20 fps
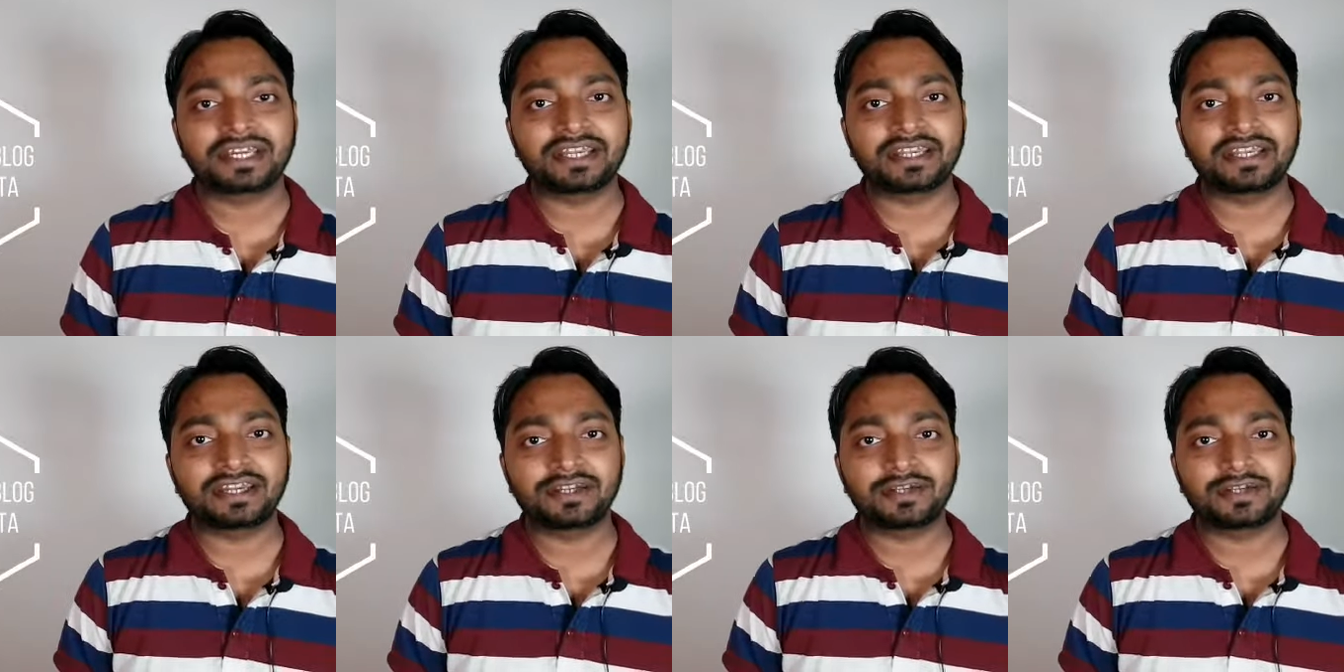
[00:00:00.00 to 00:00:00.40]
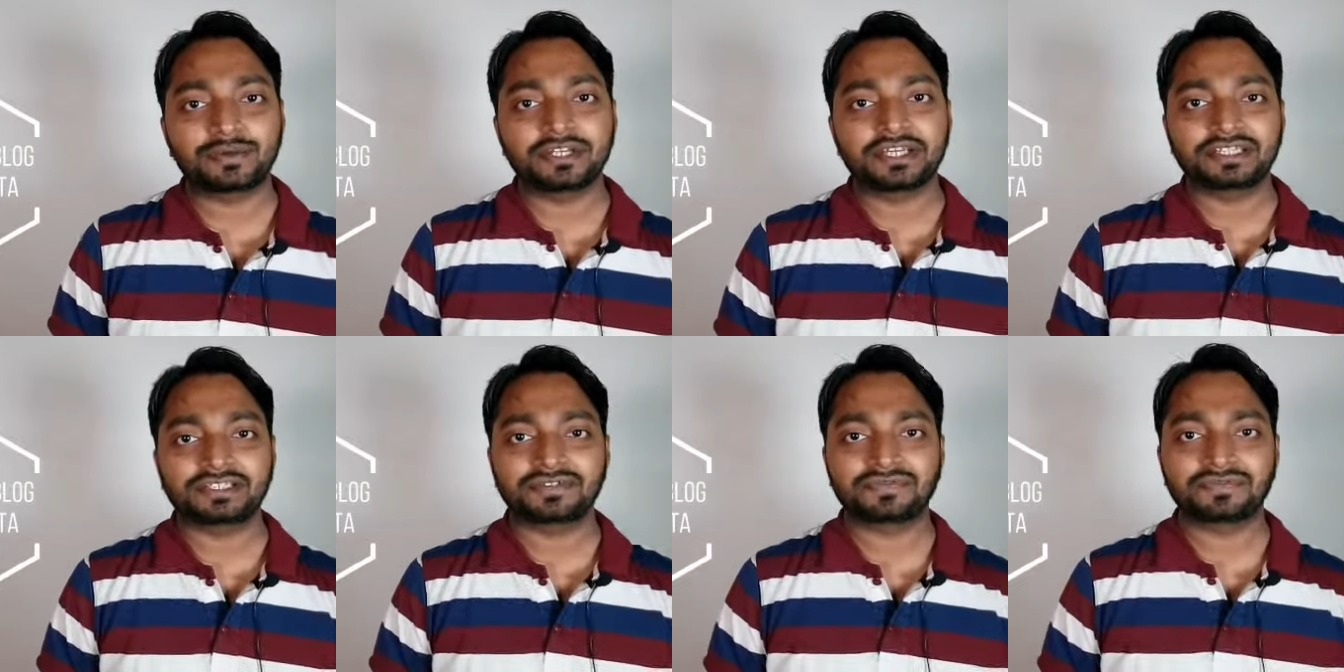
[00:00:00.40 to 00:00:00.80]
attended
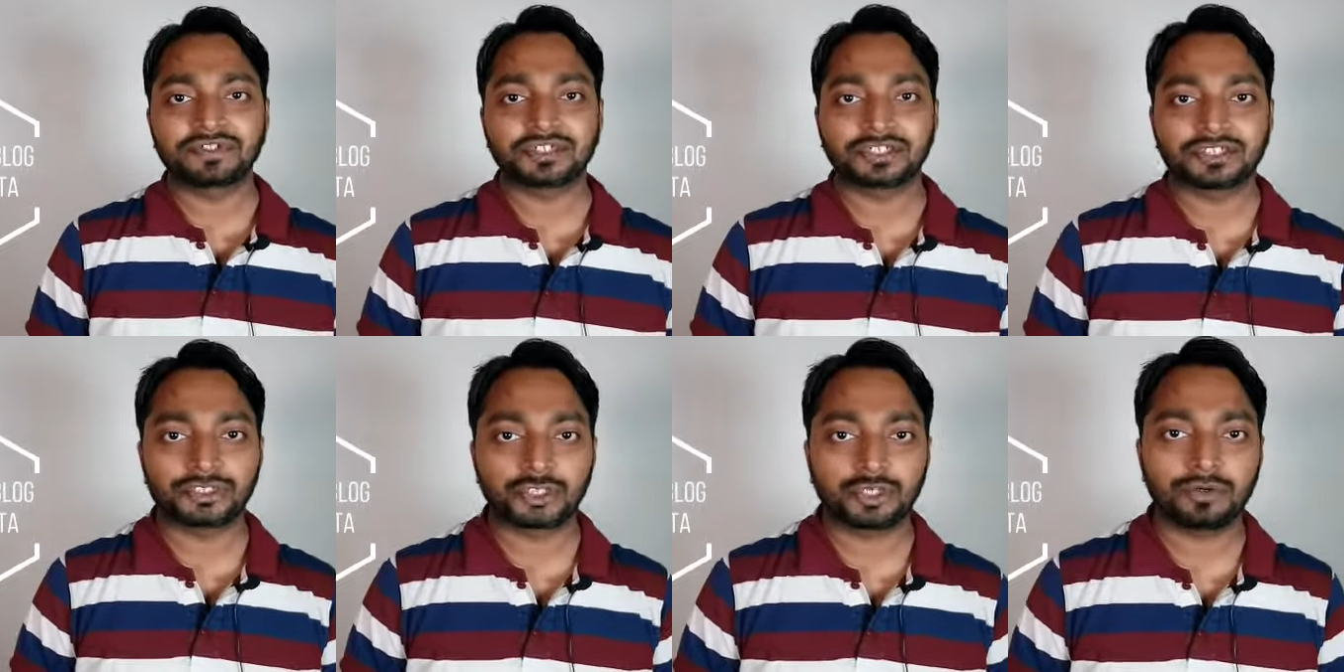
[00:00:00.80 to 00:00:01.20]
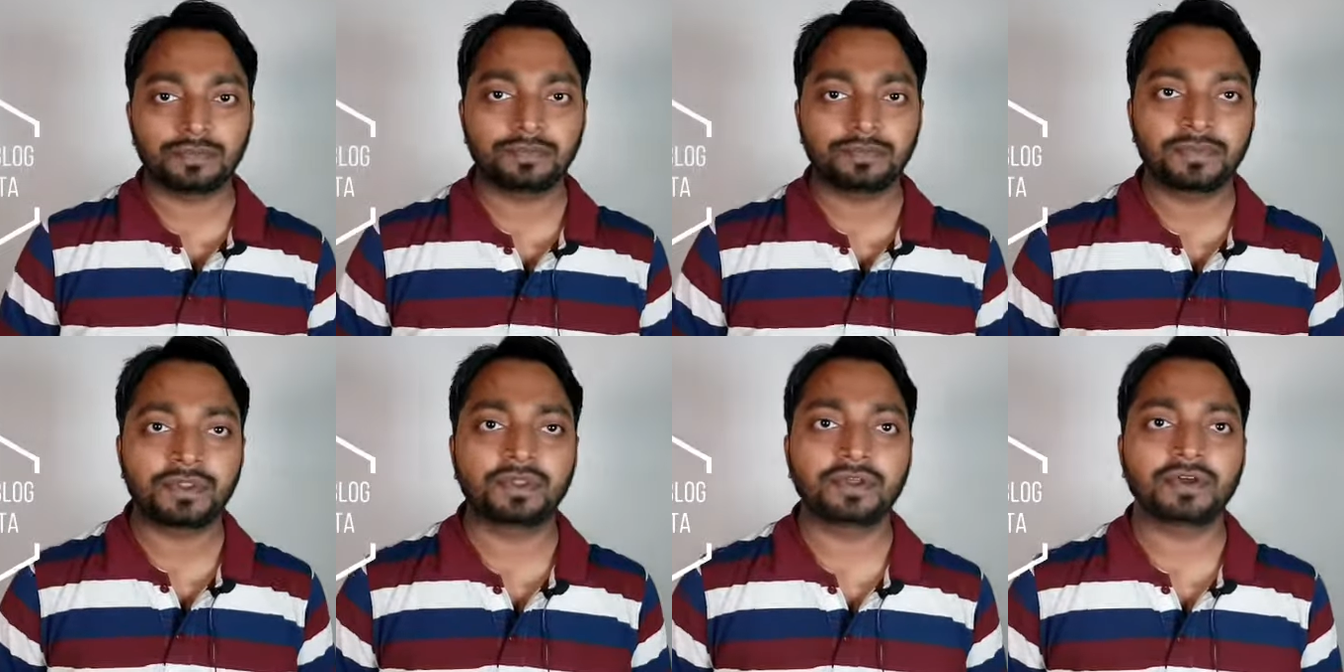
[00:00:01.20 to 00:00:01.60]
today's
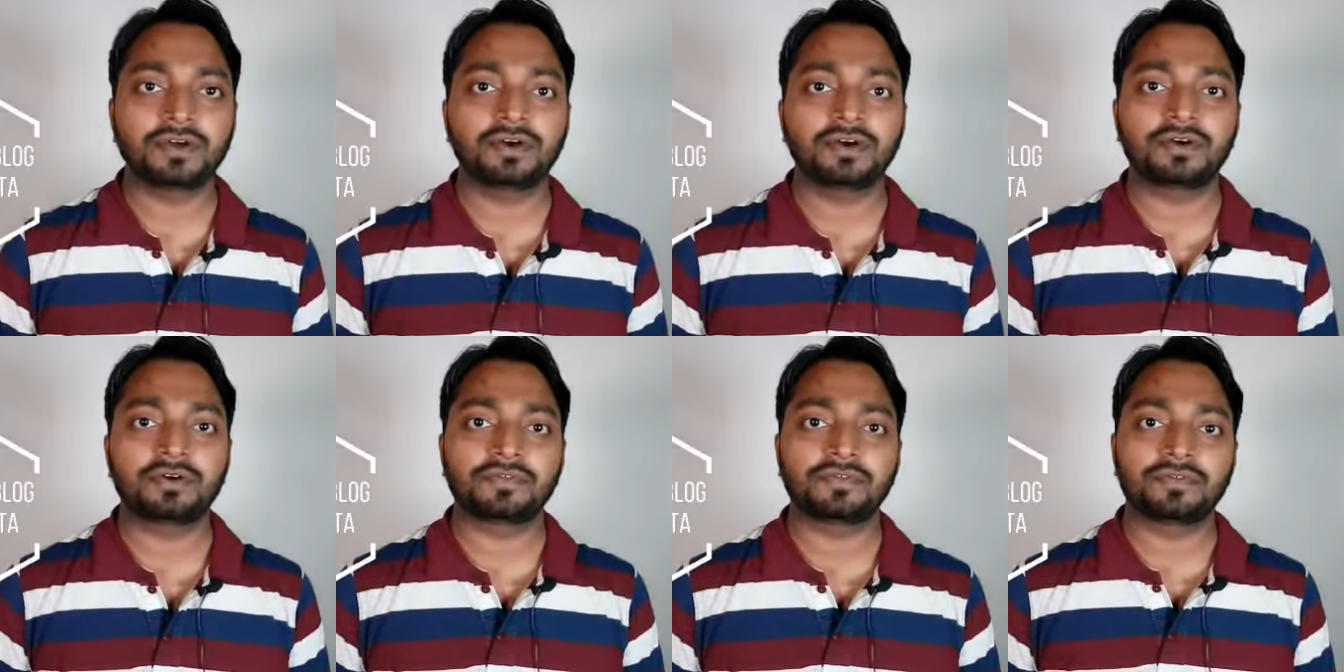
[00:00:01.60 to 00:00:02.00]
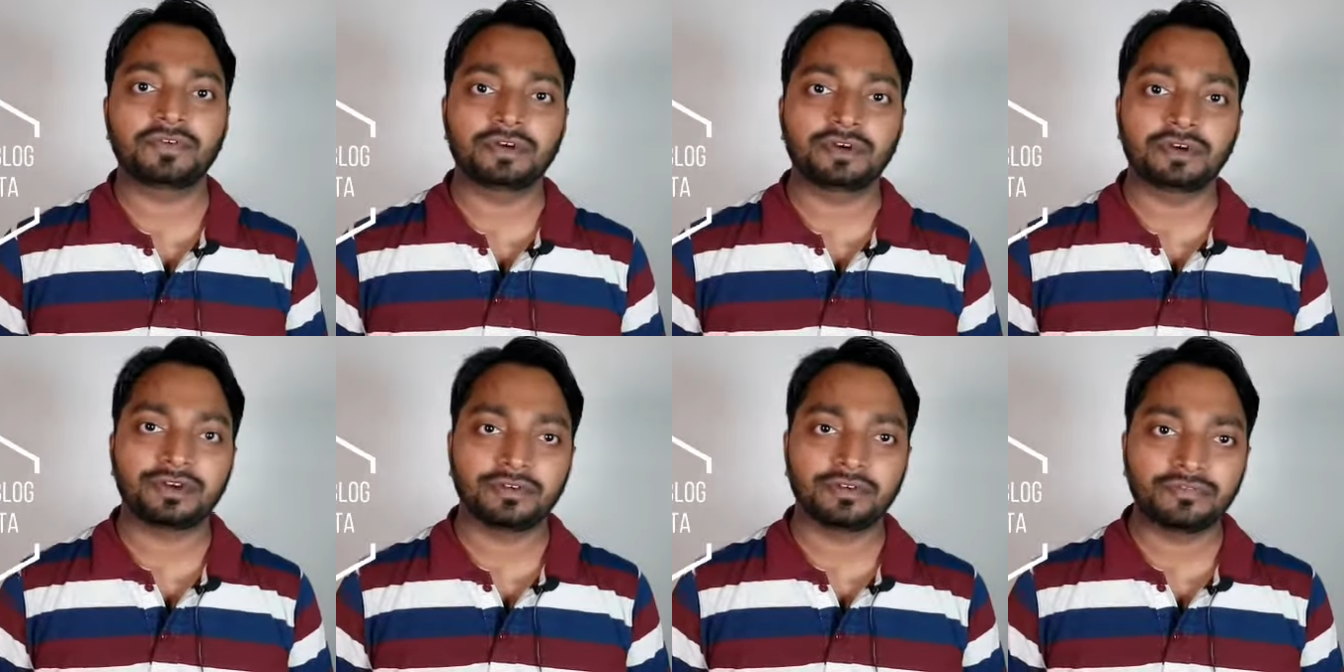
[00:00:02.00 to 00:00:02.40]
workshop
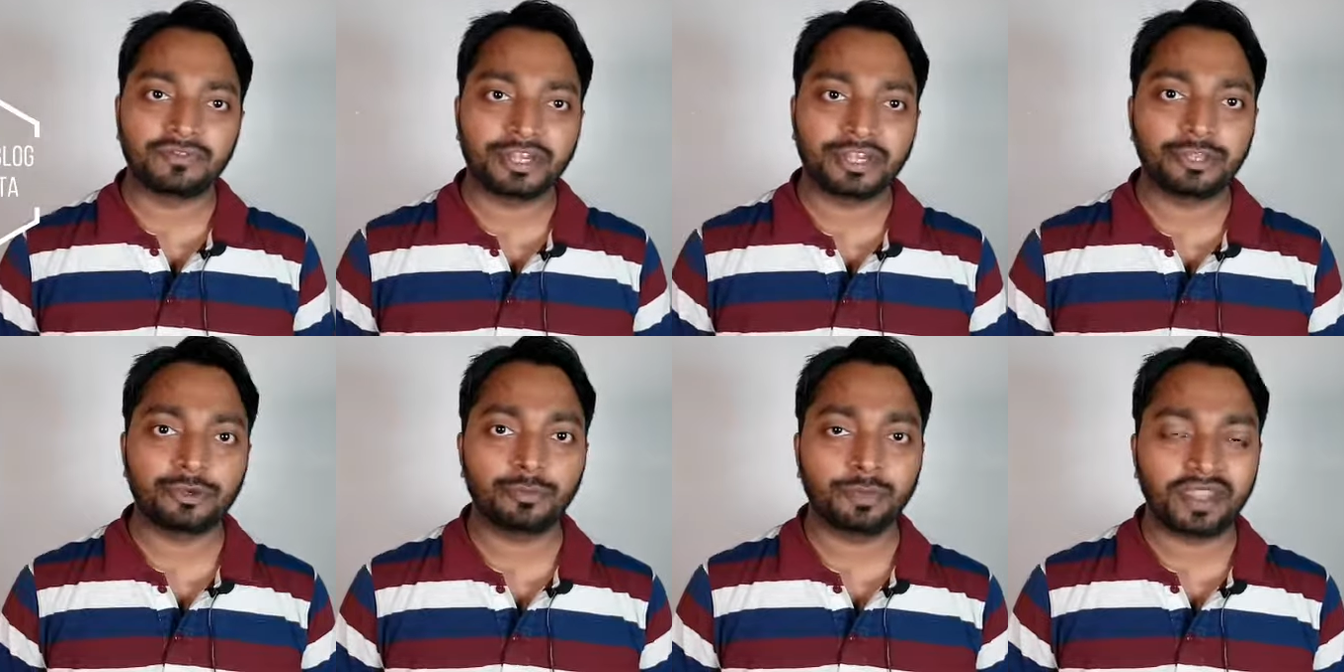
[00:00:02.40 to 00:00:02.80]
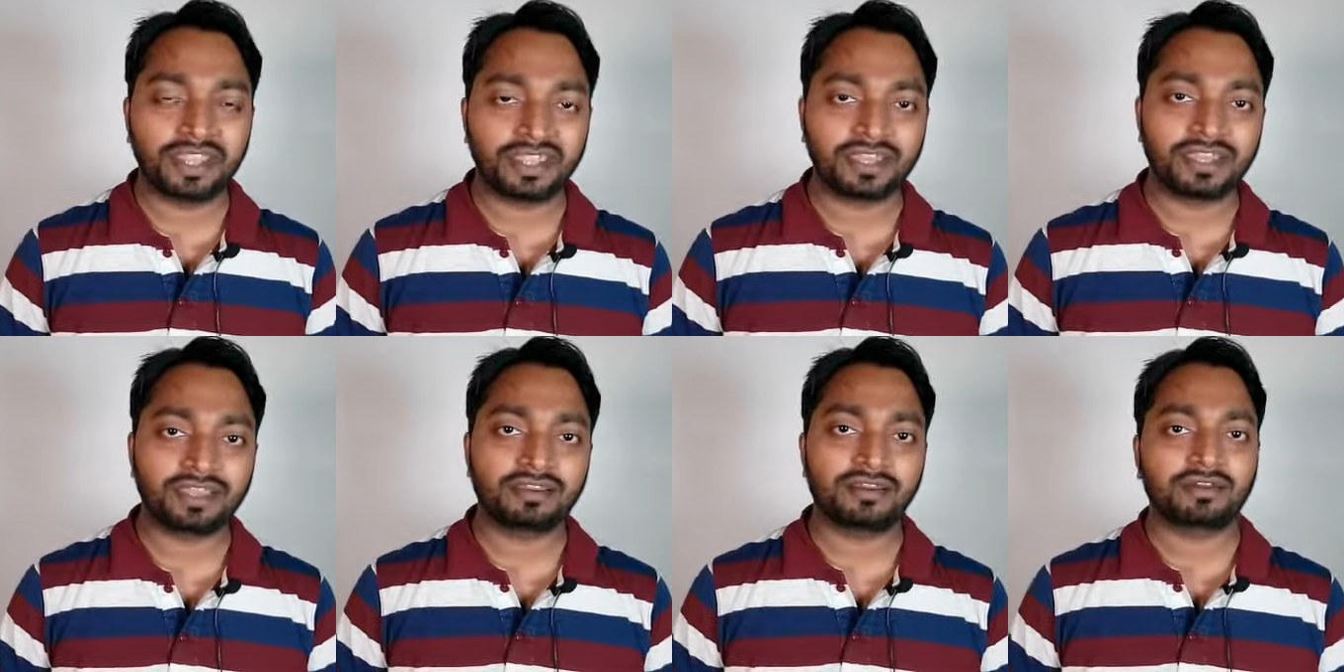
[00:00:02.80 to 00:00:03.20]
of video
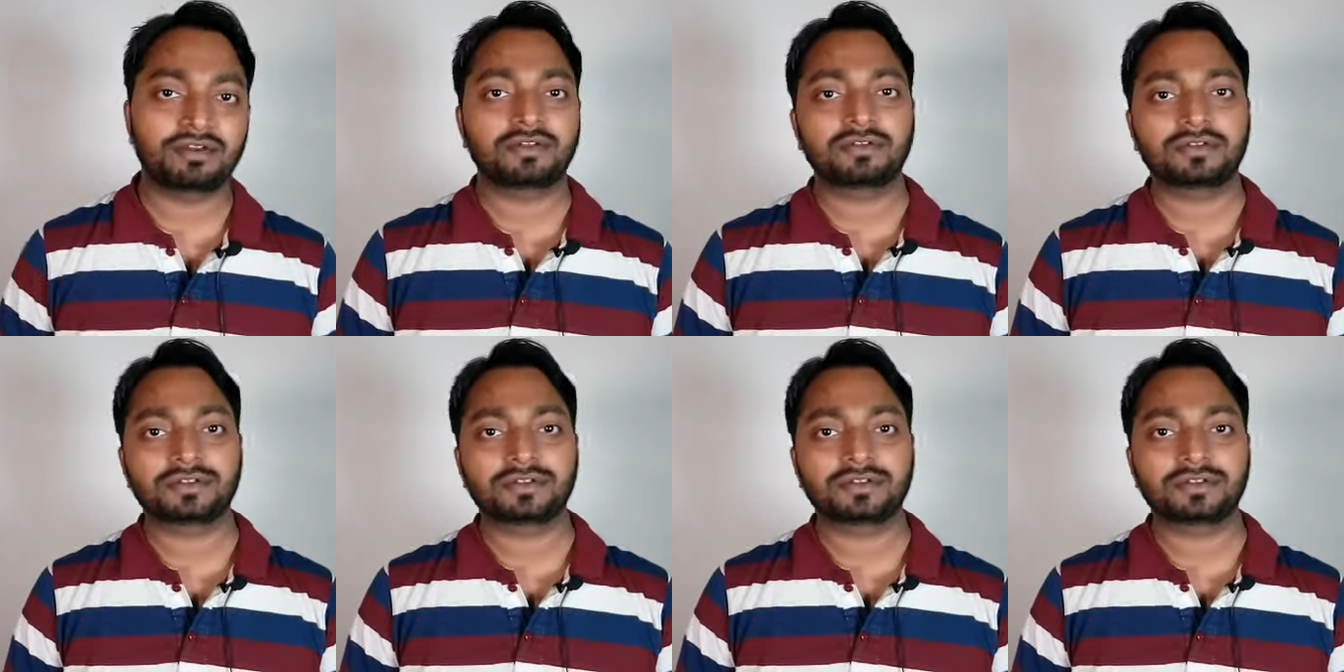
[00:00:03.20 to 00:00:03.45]
making